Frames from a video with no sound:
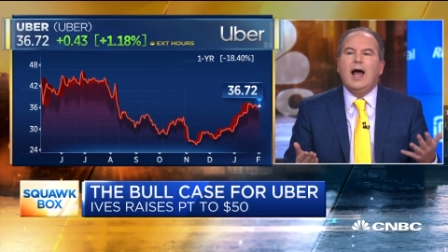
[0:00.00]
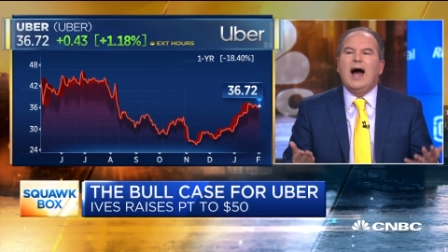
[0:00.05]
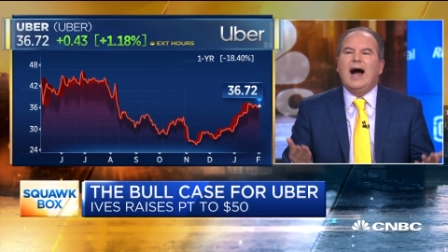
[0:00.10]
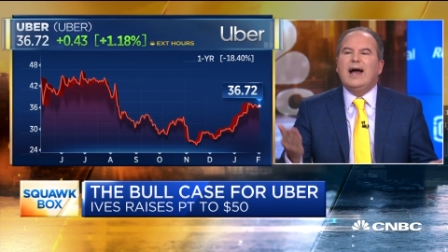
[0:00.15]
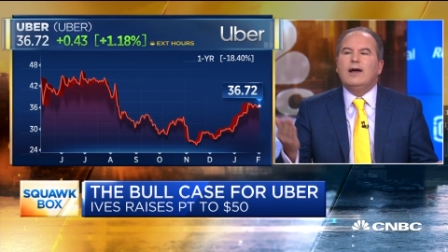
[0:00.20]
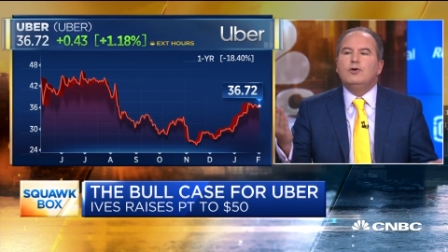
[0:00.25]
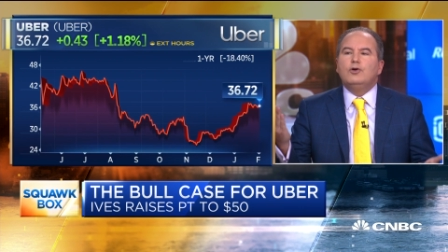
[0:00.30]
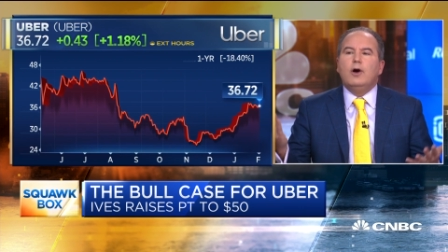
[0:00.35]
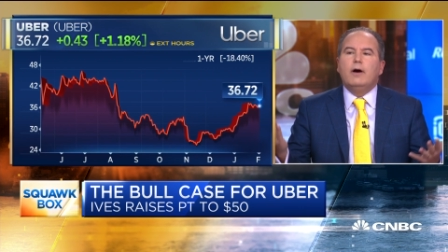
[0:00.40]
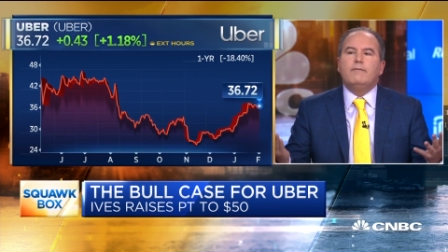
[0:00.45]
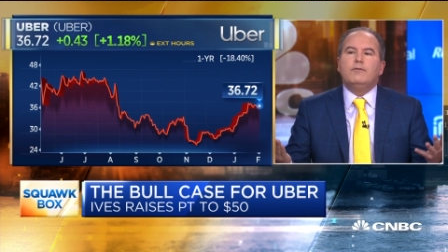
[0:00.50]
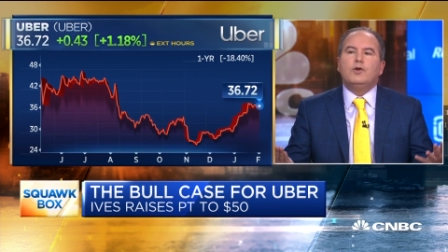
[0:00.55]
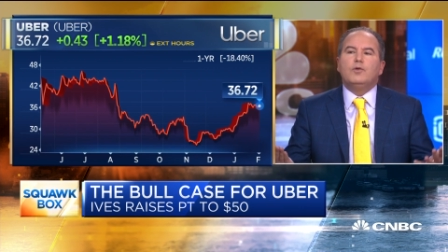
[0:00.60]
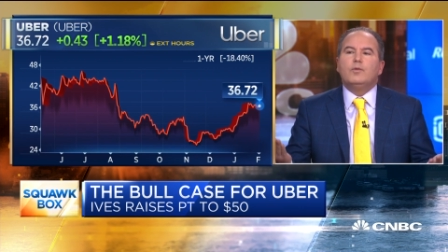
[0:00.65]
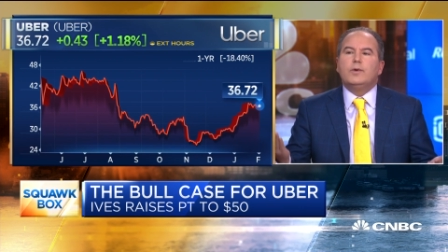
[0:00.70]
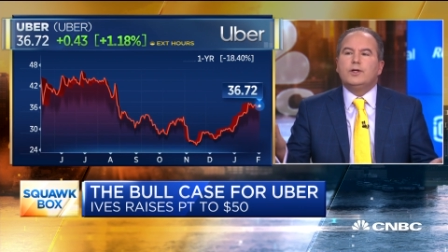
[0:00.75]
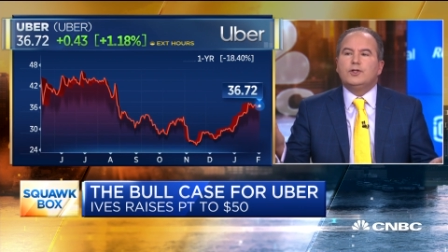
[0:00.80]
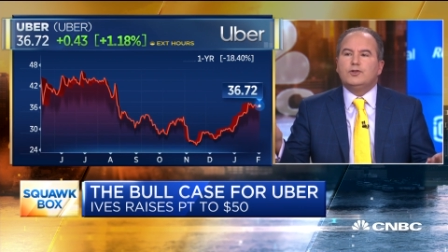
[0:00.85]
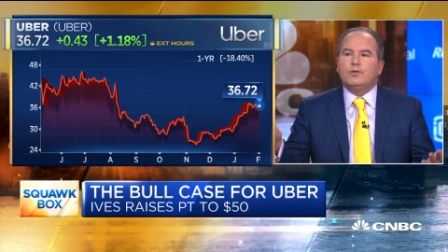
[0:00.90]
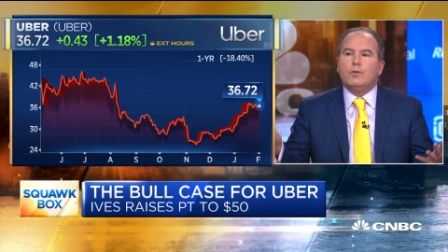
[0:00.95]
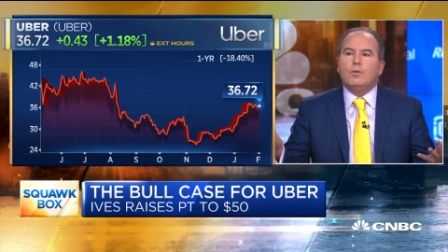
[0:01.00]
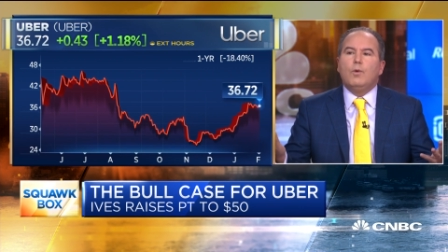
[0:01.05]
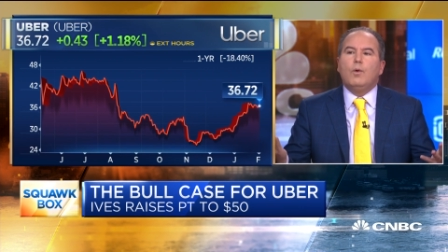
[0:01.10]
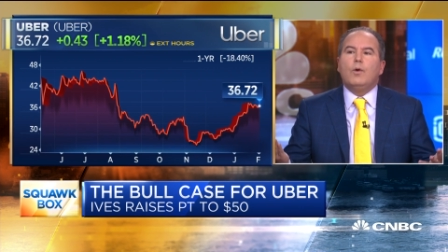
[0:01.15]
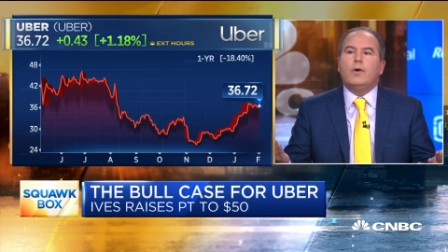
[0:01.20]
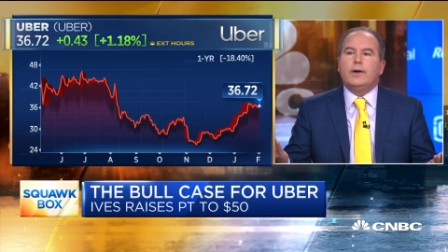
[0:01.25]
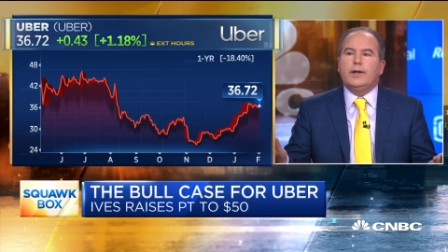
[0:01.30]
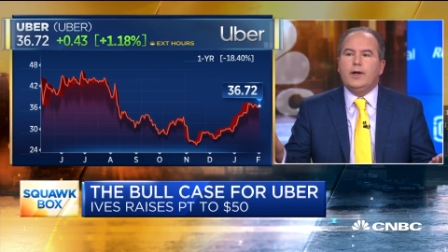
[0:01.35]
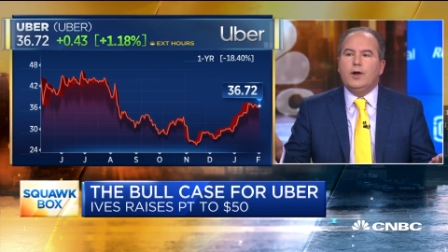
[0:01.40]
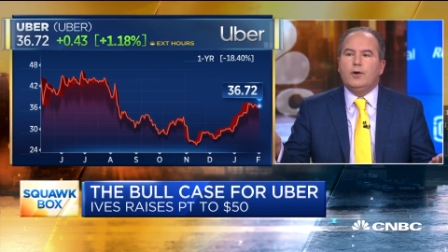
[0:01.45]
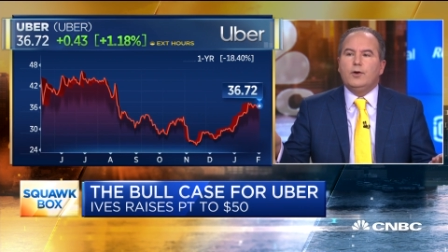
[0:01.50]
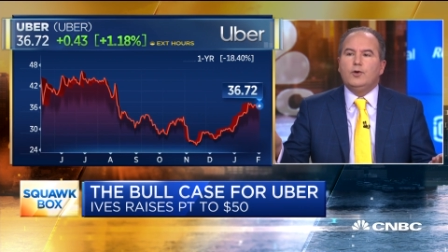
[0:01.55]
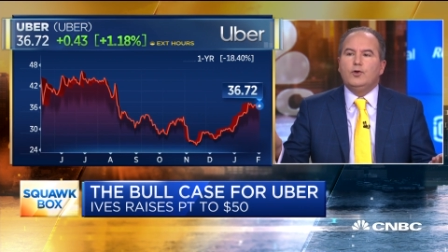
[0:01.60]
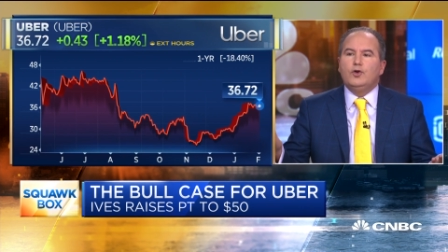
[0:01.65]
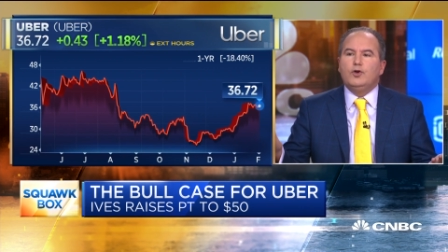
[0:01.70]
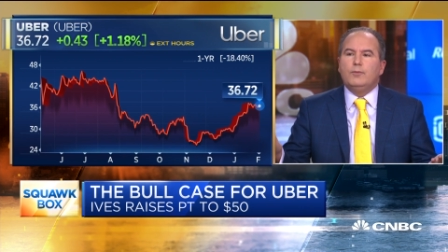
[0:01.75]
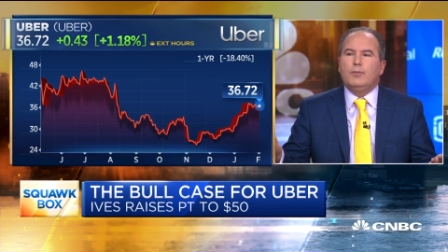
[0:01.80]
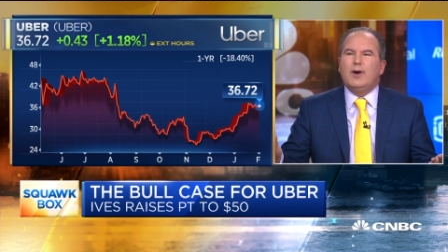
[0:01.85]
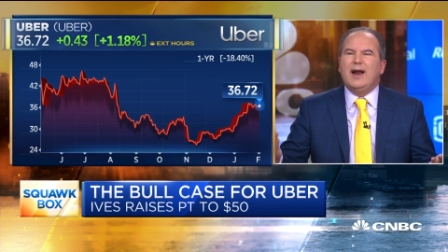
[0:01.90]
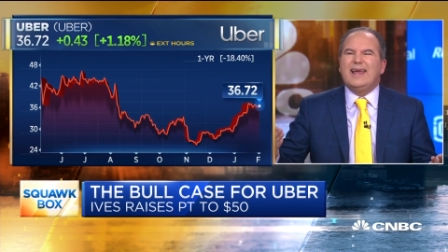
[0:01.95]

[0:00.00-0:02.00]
I love the risk reward here in Uber.